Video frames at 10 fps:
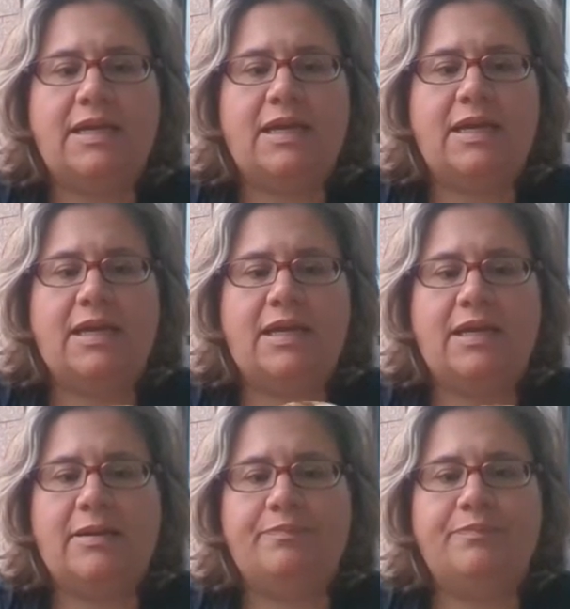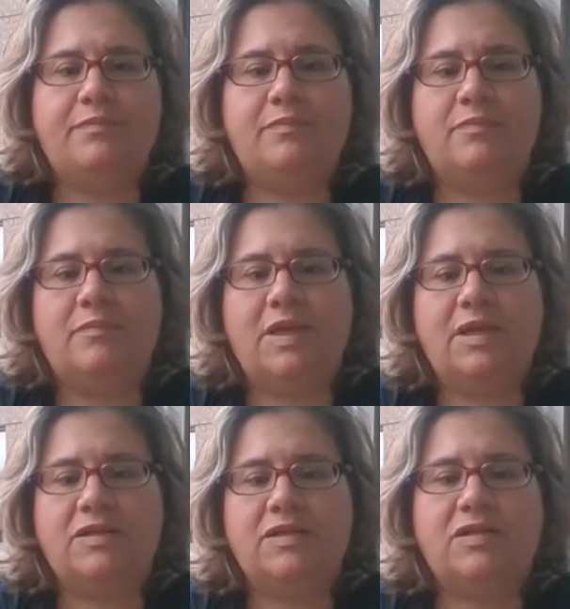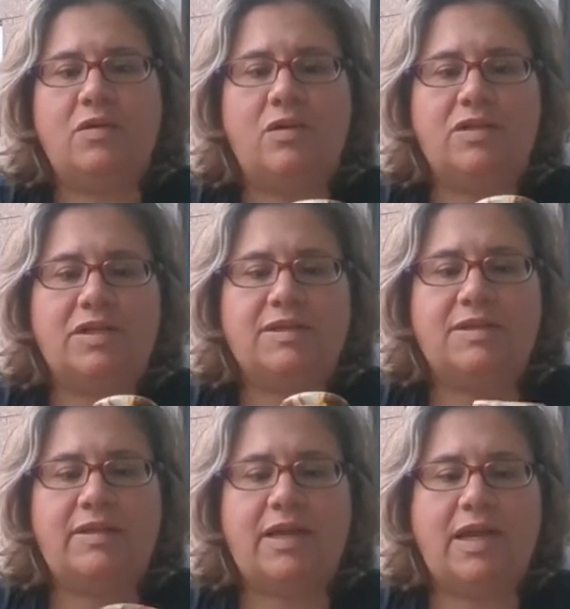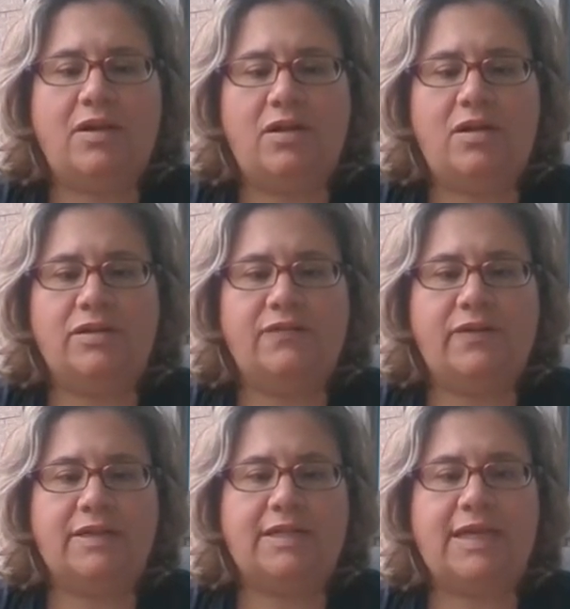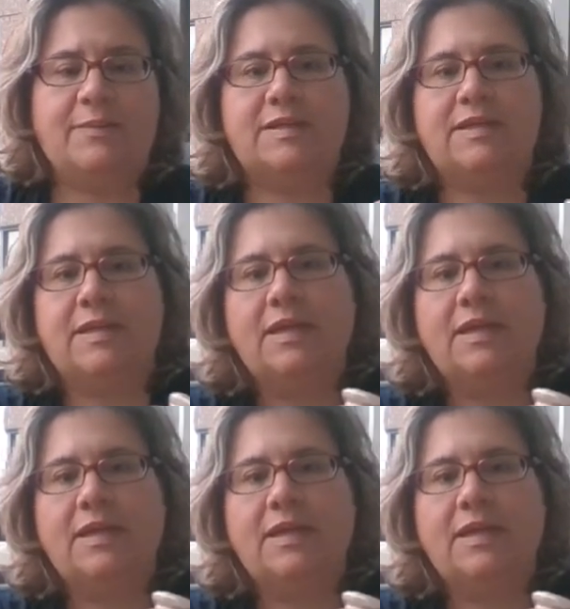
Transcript: It is just gorgeous. They had all different types.